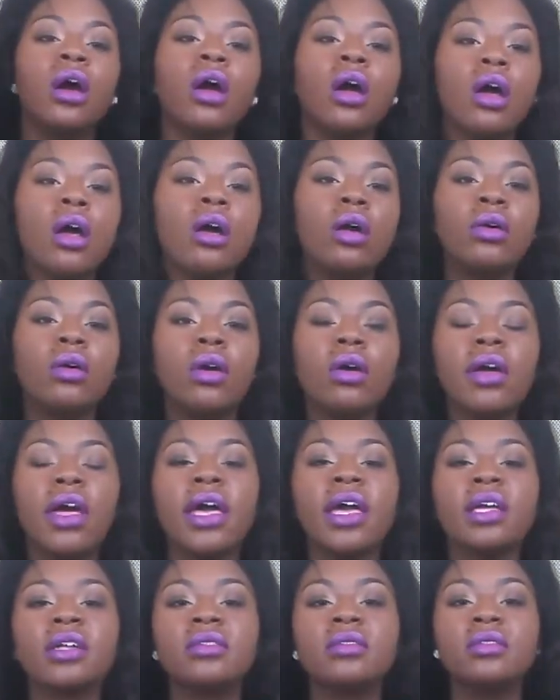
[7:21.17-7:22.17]
Oh,
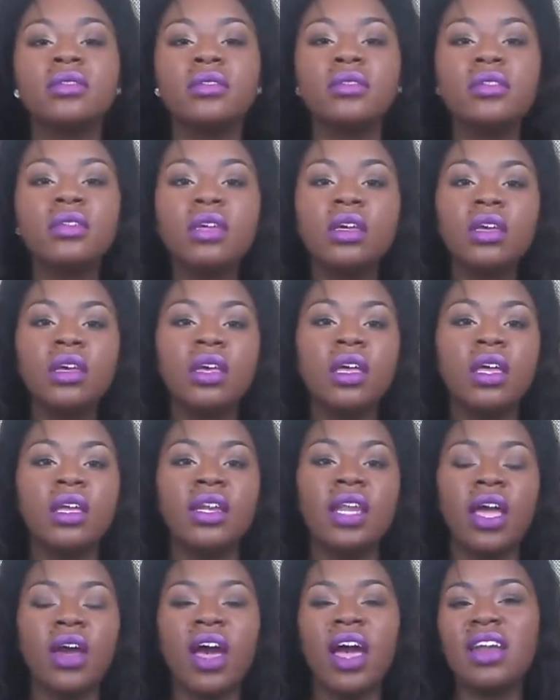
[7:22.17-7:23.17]
okay.
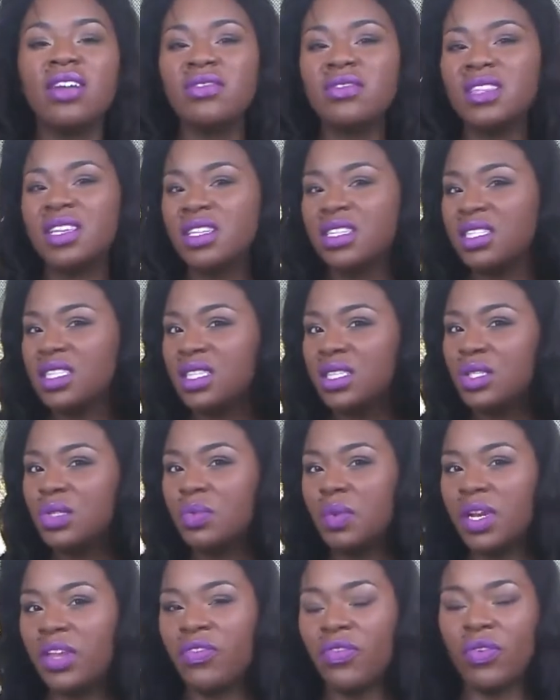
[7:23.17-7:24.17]
Now, I don't think this is
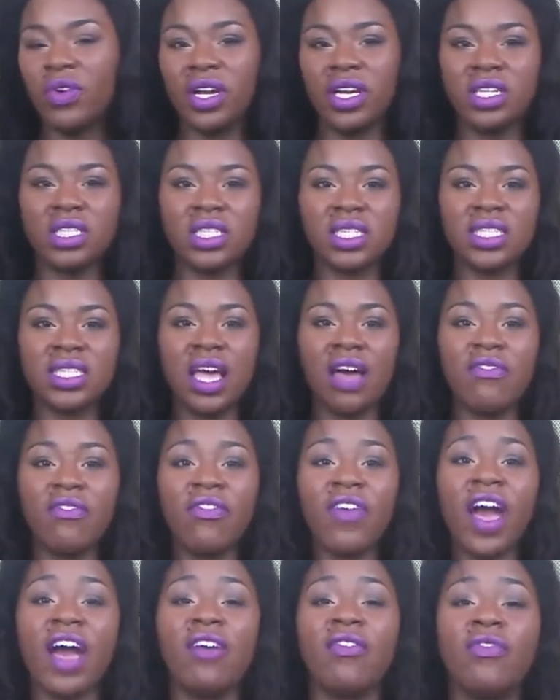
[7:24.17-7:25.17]
24 inches. I'm
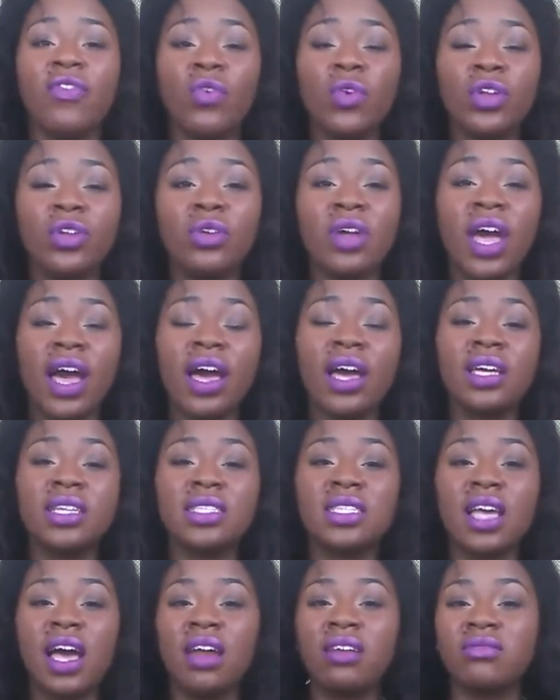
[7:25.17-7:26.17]
5'4", you
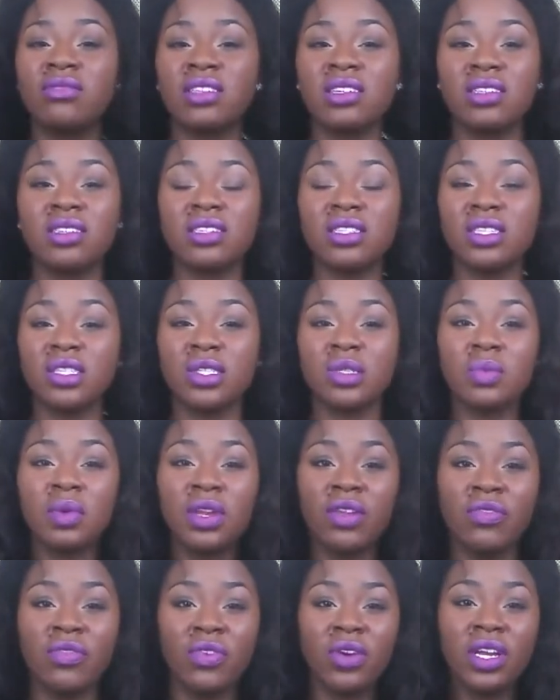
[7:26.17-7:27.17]
guys. I don't think this is
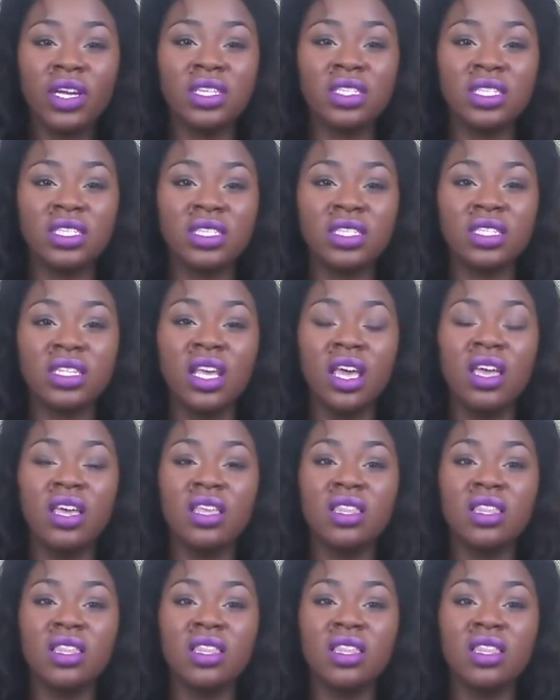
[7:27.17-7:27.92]
24 inches.